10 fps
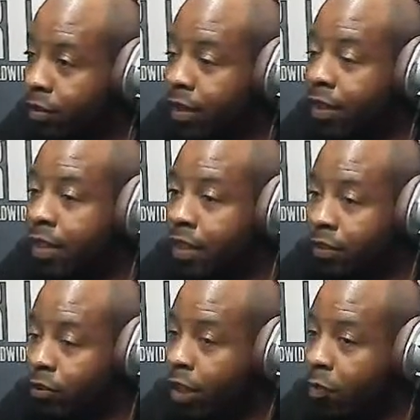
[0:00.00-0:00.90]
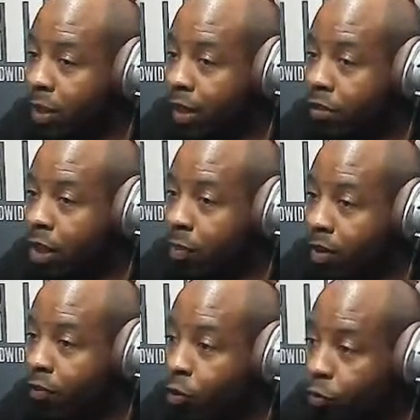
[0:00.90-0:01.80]
Yeah. So they're going to be like talking
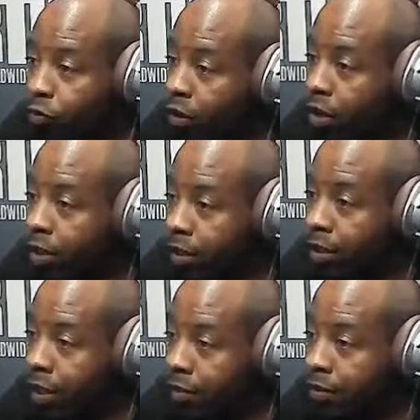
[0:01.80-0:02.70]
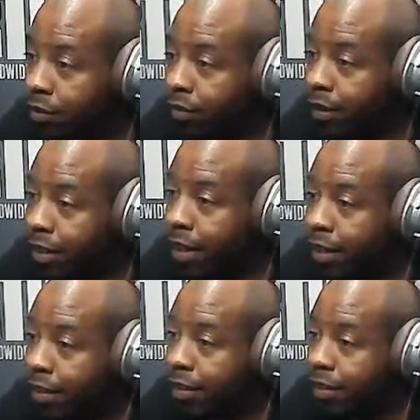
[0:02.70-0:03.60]
about voter fraud and all that stuff like that.
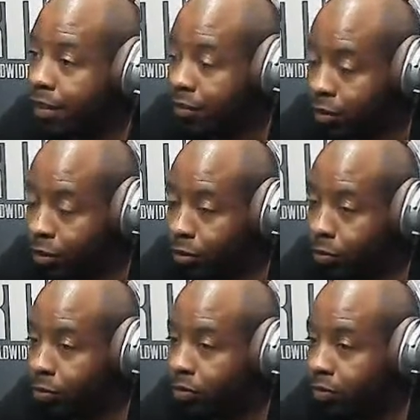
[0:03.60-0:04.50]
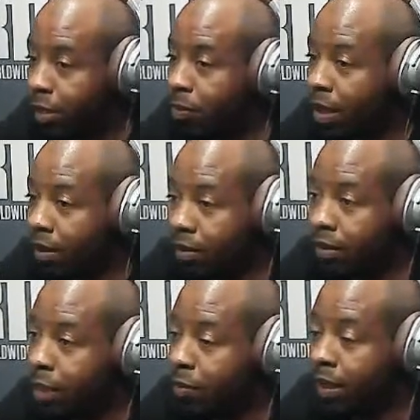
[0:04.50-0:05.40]
So they probably just
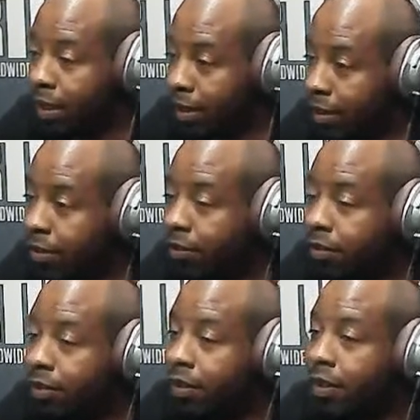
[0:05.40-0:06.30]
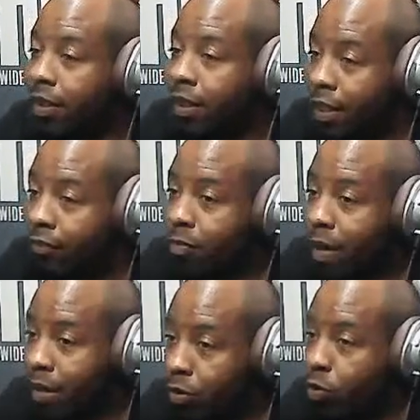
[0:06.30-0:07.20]
keep it like it is. And
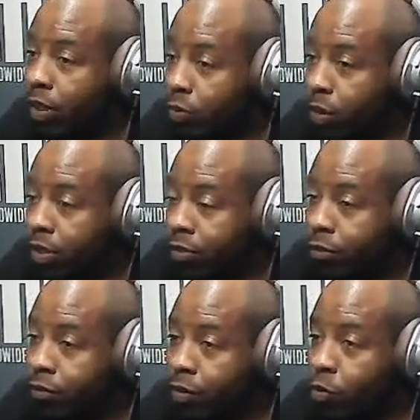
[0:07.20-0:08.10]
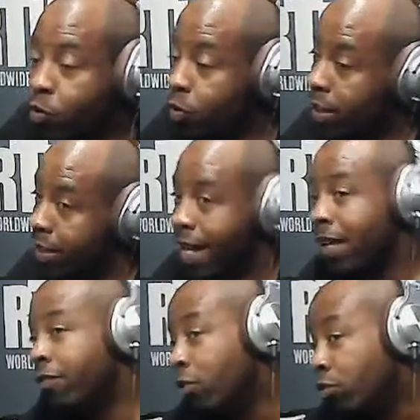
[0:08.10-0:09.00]
everybody who is registered to vote who did
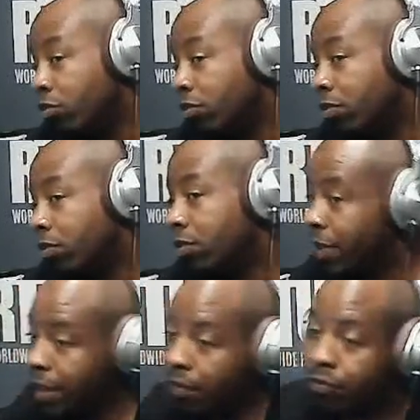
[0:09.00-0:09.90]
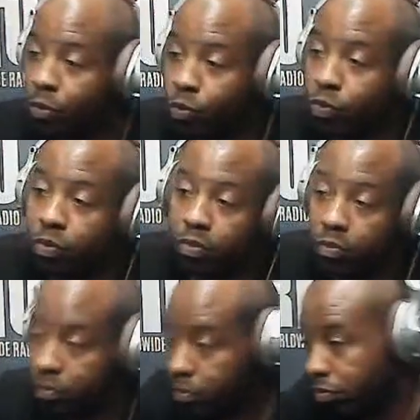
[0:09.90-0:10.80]
not vote, they can vote.
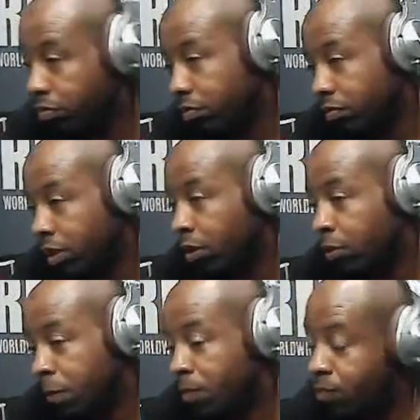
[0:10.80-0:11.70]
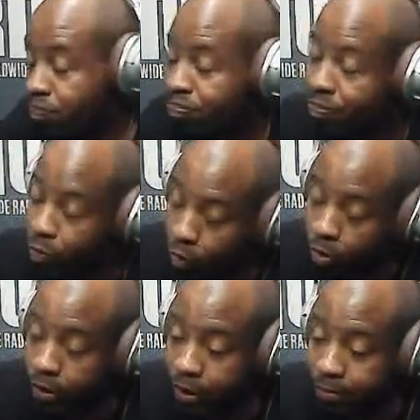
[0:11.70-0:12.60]
So we'll
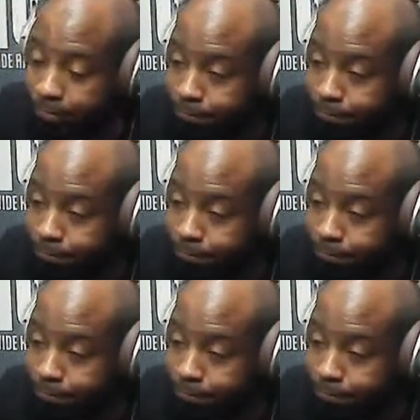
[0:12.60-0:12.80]
see.